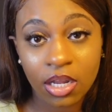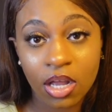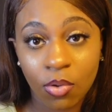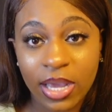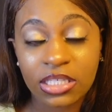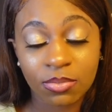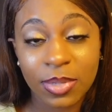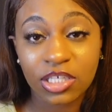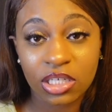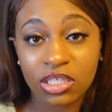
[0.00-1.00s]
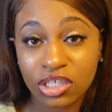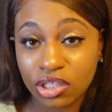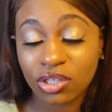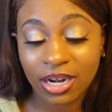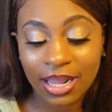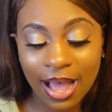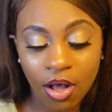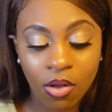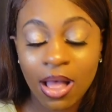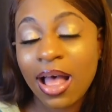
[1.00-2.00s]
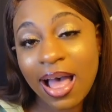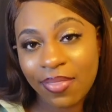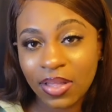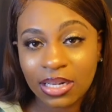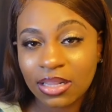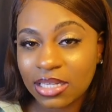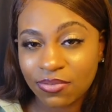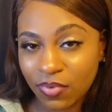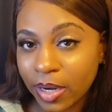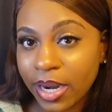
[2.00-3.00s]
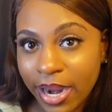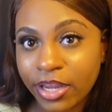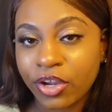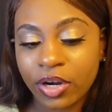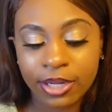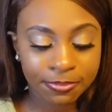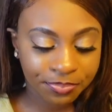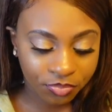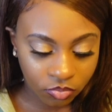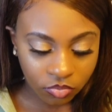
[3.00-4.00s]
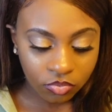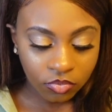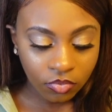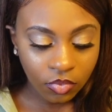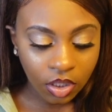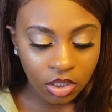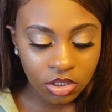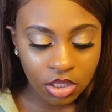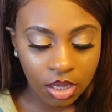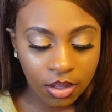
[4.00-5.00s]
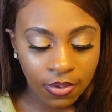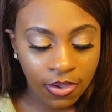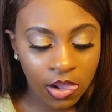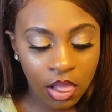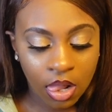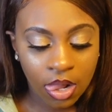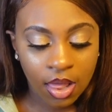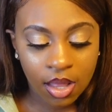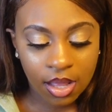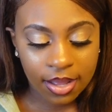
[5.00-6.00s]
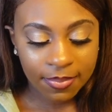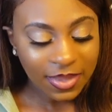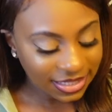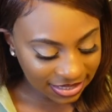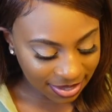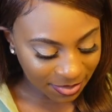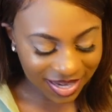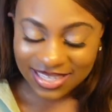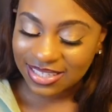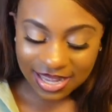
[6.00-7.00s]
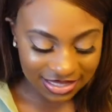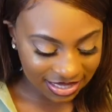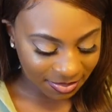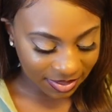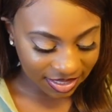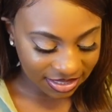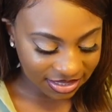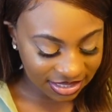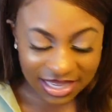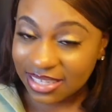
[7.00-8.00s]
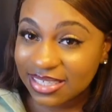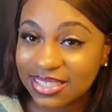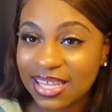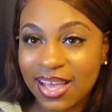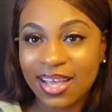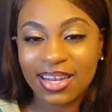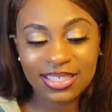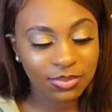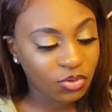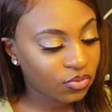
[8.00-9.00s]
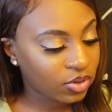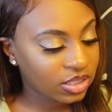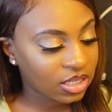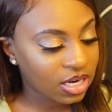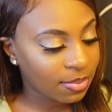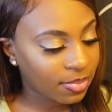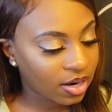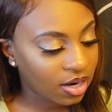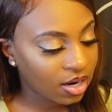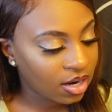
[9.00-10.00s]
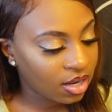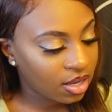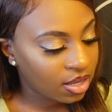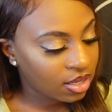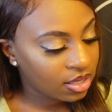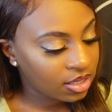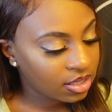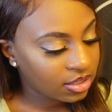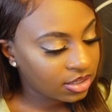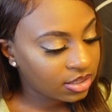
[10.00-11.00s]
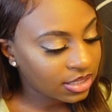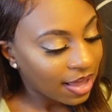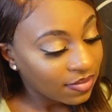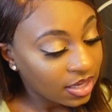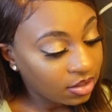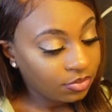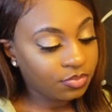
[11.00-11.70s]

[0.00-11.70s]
a wax specialist just starting out, I think that's very accurate. So that's number 6. Let's move on to number 7.